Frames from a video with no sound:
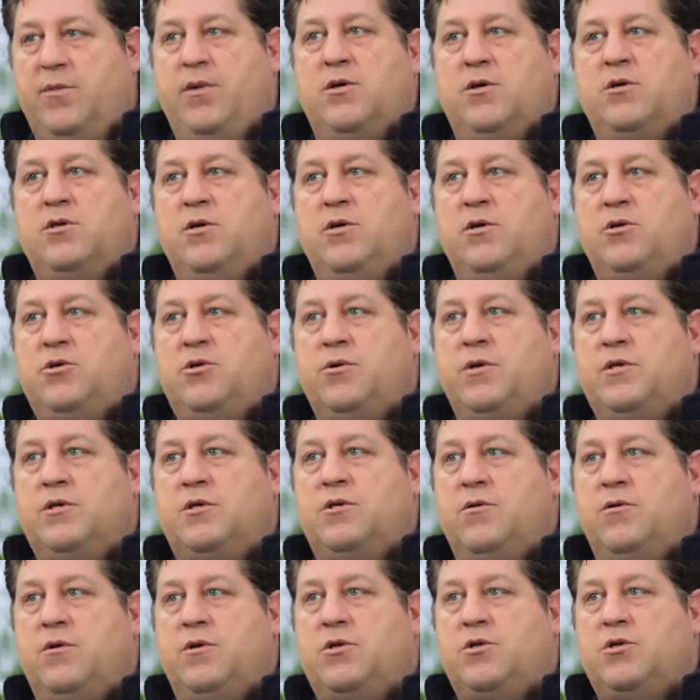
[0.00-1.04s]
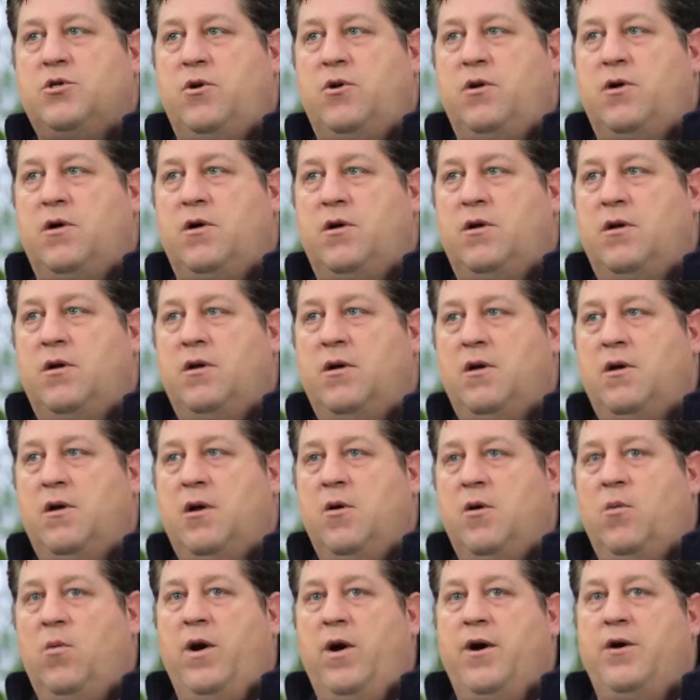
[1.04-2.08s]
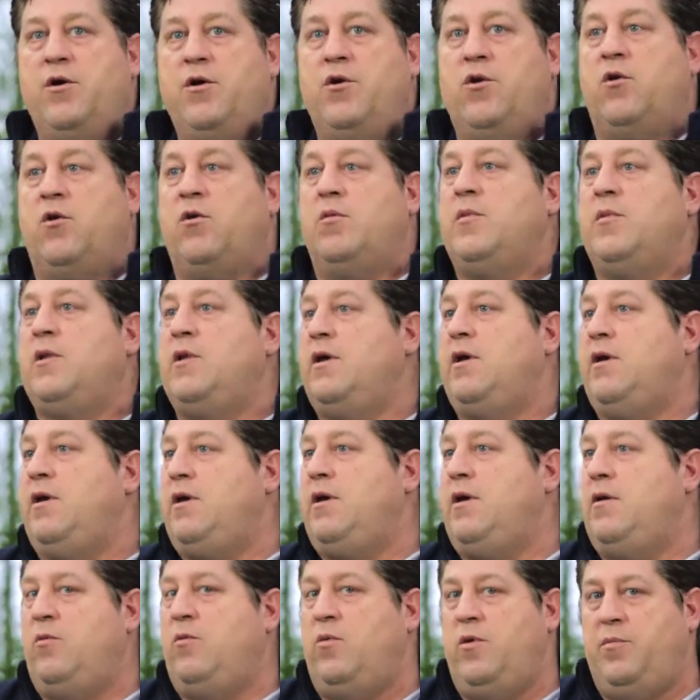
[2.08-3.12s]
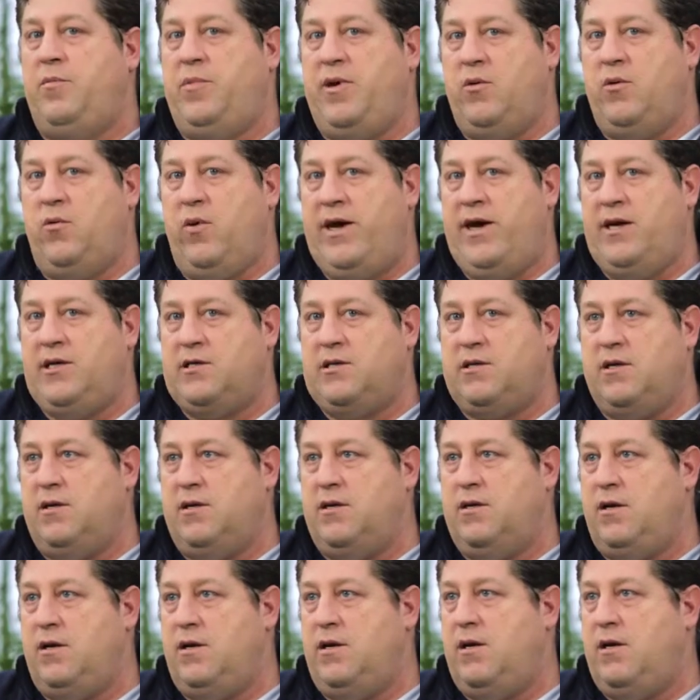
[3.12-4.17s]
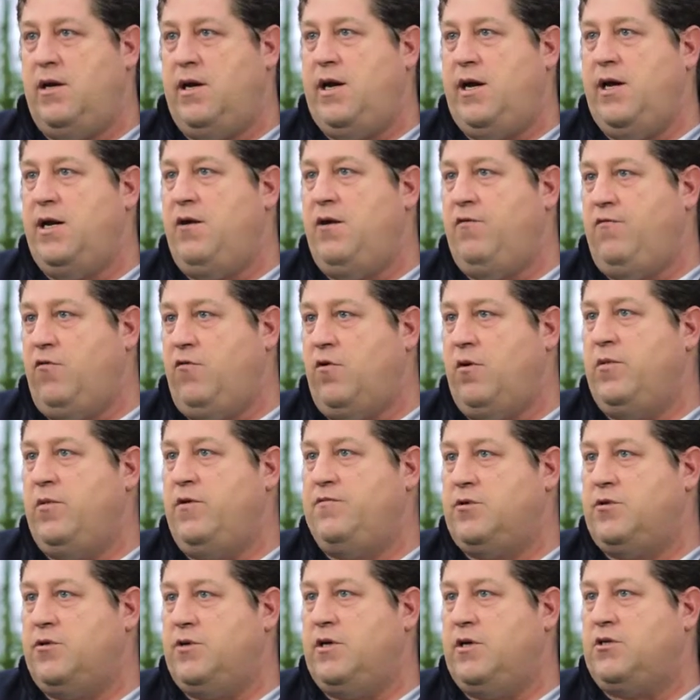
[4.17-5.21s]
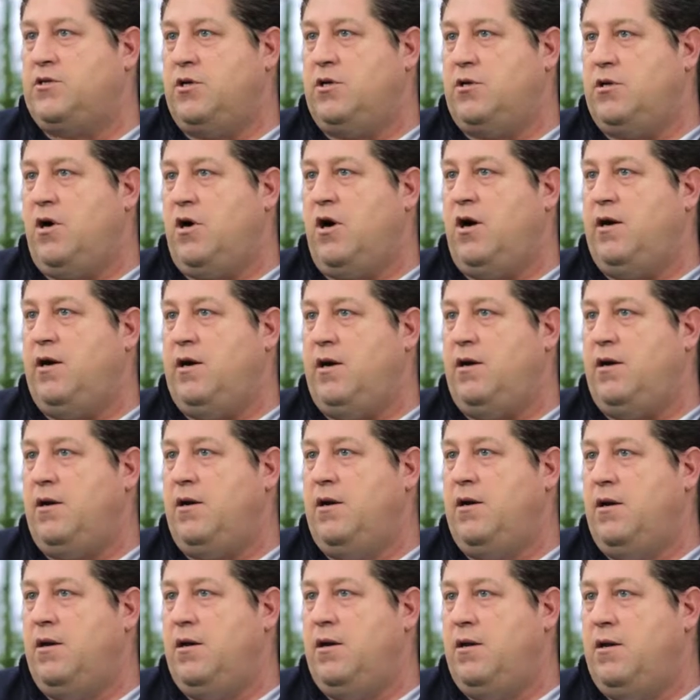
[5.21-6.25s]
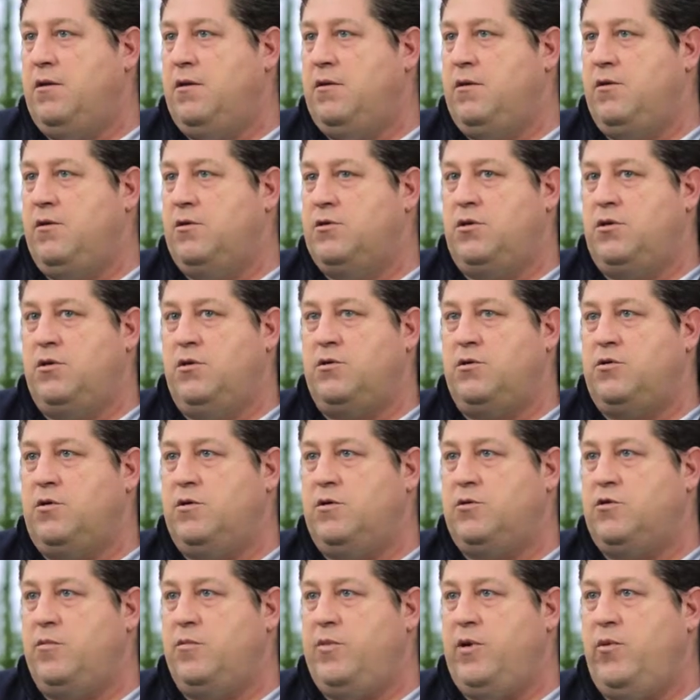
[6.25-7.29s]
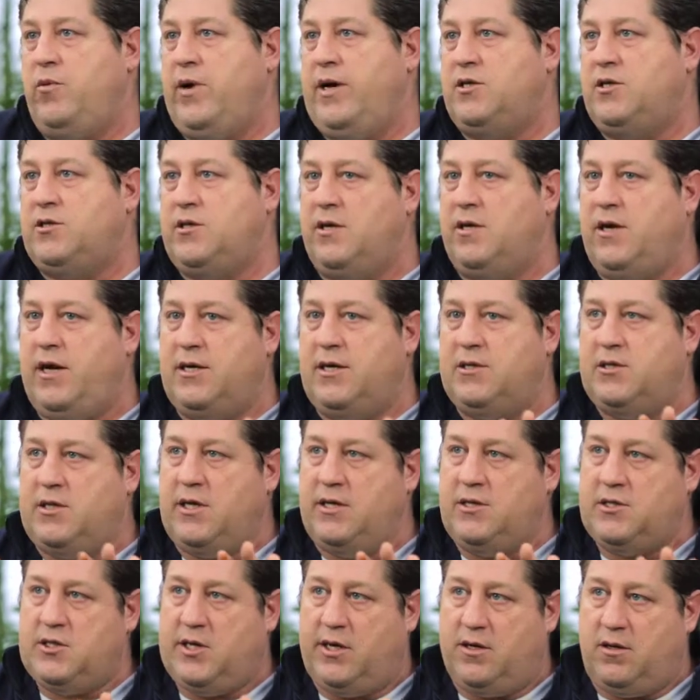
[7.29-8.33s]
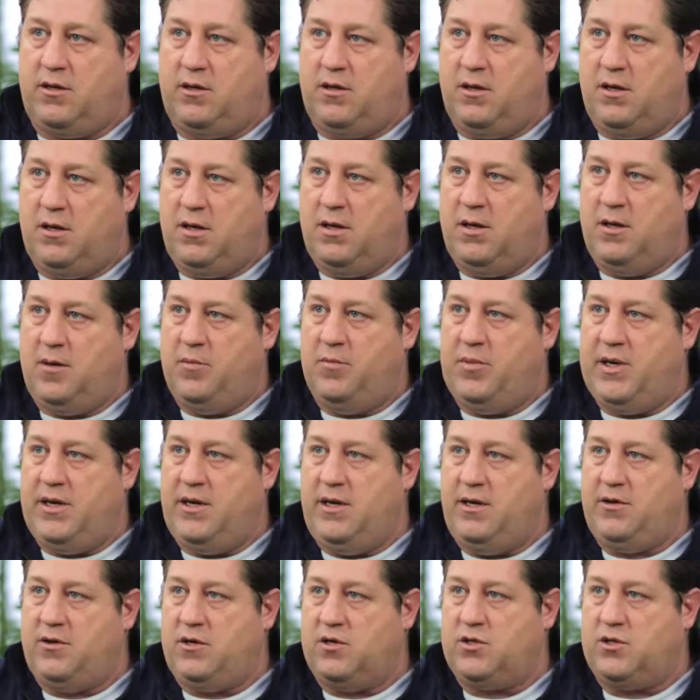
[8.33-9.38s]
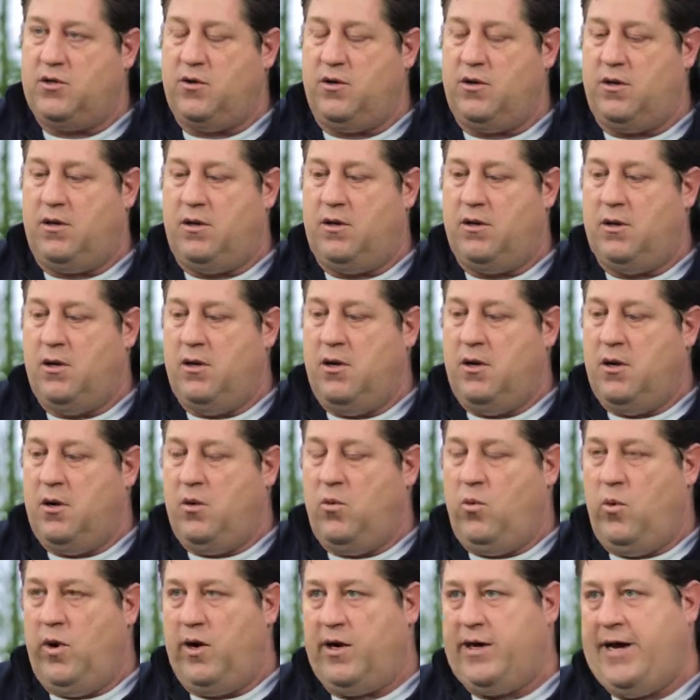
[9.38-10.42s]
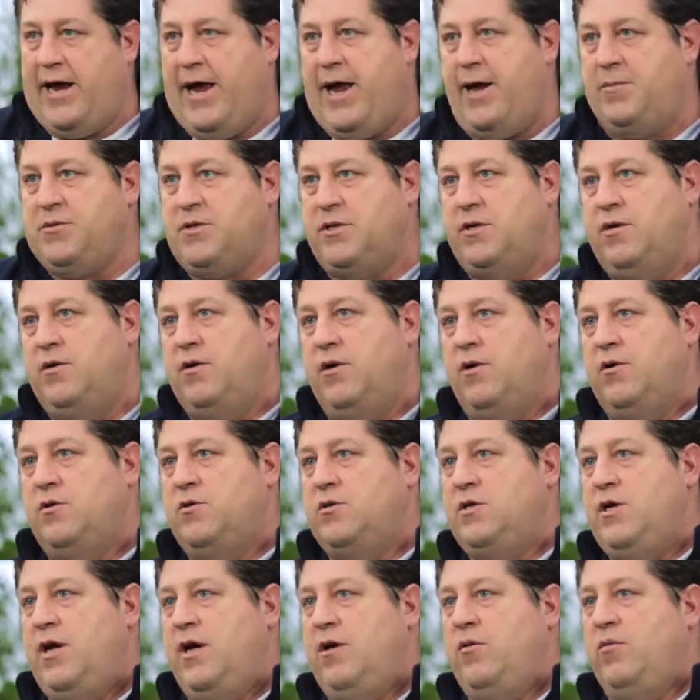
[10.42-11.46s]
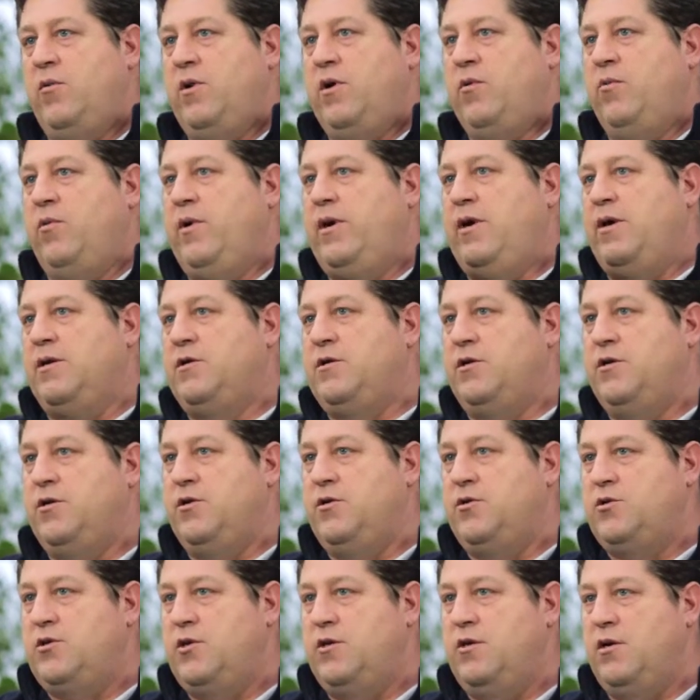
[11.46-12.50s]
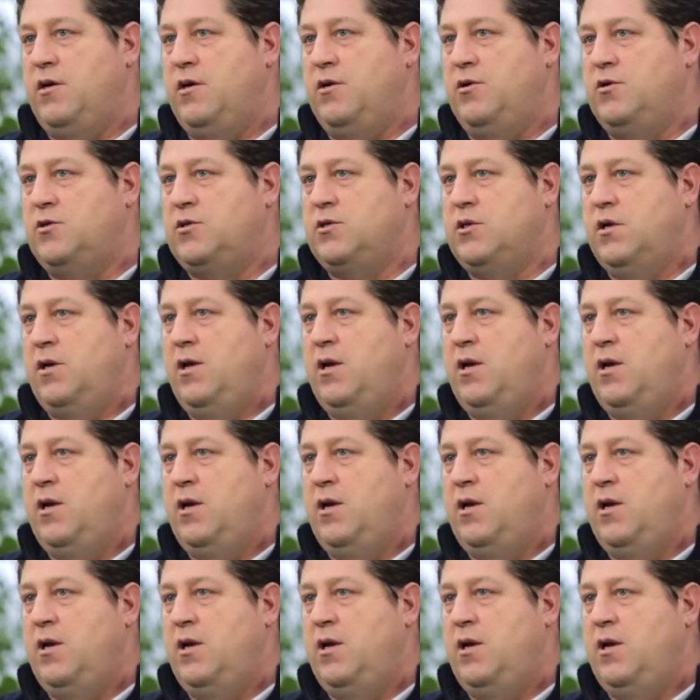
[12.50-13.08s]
of those nutrients through the soil, where normally it would be wasted in any form of traditional gardening. Those nutrients would be wasted as they settle beneath the soil. We're capturing those and we're reintroducing those.